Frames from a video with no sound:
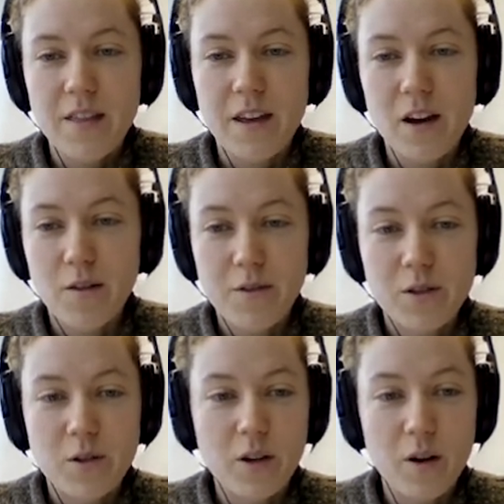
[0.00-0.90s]
They offer
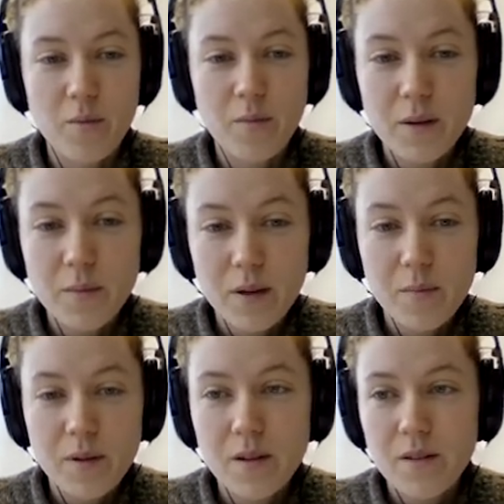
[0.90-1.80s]
to accompany
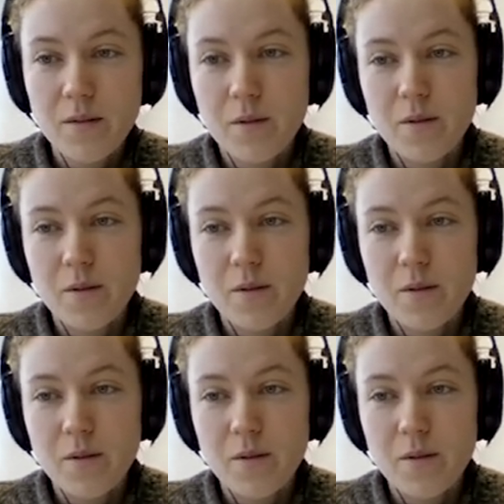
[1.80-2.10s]
people,